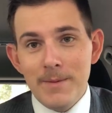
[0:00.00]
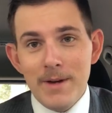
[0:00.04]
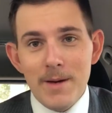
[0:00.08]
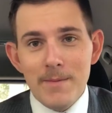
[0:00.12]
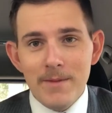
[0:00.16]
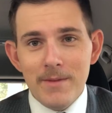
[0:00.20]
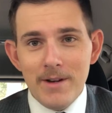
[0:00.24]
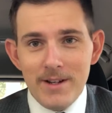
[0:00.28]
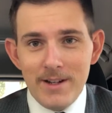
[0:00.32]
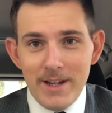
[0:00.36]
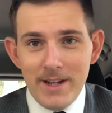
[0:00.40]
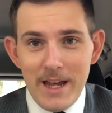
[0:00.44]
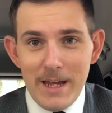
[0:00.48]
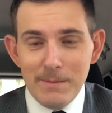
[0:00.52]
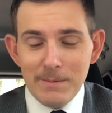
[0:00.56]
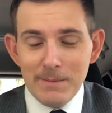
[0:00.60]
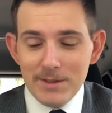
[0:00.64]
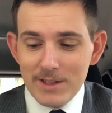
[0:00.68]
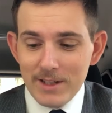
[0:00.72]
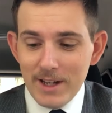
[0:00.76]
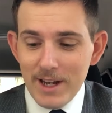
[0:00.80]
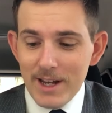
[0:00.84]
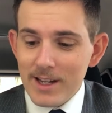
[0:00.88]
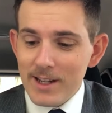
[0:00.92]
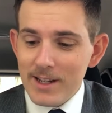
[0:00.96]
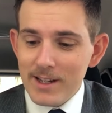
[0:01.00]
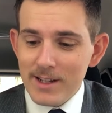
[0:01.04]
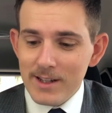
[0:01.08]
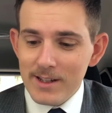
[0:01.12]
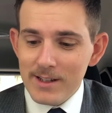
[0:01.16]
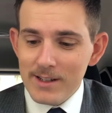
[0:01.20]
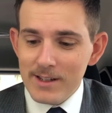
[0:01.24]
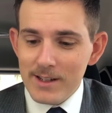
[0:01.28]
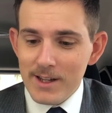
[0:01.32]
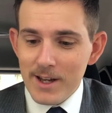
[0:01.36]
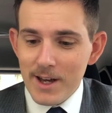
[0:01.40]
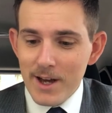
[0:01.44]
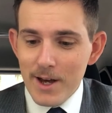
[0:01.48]
about my namesake
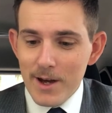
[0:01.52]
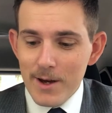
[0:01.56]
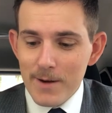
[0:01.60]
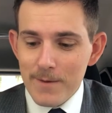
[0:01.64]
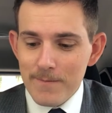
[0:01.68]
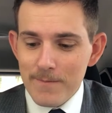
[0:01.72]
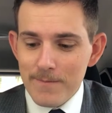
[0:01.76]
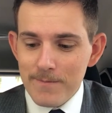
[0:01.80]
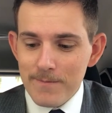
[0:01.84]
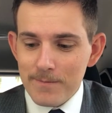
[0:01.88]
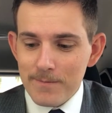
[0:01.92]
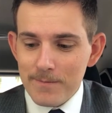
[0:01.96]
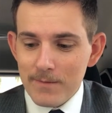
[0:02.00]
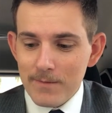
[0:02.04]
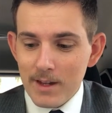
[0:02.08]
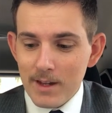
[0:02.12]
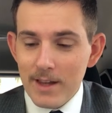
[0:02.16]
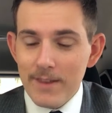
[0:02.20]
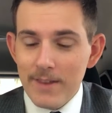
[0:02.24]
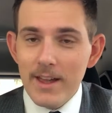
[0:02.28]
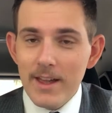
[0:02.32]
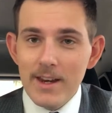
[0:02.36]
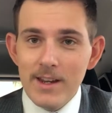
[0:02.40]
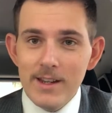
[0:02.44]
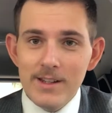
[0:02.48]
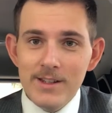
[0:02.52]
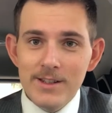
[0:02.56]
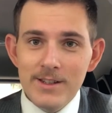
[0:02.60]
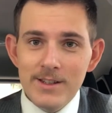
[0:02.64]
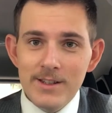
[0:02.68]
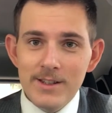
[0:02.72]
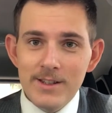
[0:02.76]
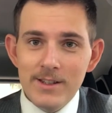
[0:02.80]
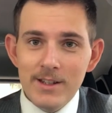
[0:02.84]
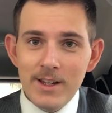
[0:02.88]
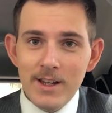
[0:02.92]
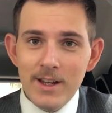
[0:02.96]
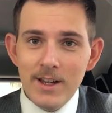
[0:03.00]
um, and that
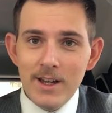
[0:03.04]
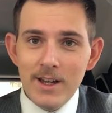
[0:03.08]
is